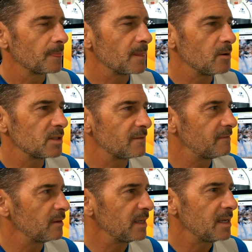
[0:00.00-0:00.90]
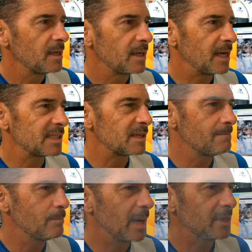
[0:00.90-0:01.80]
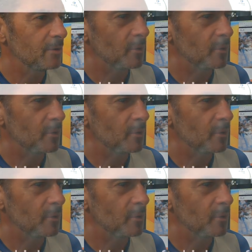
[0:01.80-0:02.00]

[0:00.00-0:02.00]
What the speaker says: there is a fully custom button